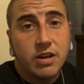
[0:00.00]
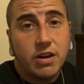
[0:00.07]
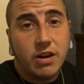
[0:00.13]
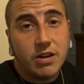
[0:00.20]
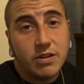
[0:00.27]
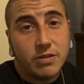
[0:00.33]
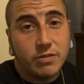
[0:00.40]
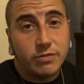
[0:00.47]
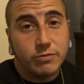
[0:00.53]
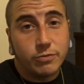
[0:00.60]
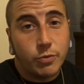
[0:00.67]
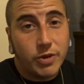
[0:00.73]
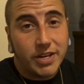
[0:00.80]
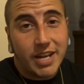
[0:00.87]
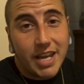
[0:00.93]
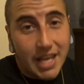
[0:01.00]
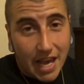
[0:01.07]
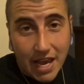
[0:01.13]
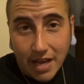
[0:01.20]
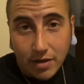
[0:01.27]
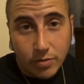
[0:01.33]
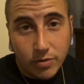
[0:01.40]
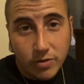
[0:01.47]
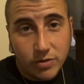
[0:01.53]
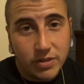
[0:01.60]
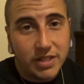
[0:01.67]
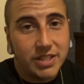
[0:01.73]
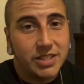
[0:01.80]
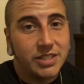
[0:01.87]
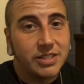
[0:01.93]
of when an animal
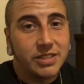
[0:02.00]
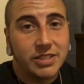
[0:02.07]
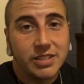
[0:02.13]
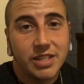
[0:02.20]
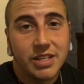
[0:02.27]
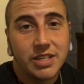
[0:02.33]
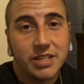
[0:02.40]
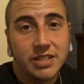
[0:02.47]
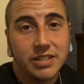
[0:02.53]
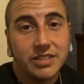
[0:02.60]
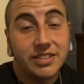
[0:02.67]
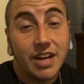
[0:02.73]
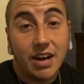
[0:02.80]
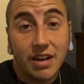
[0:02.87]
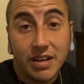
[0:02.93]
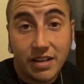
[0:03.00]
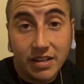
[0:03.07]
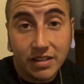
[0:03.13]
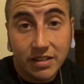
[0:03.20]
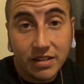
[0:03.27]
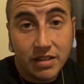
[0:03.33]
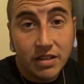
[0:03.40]
is dying.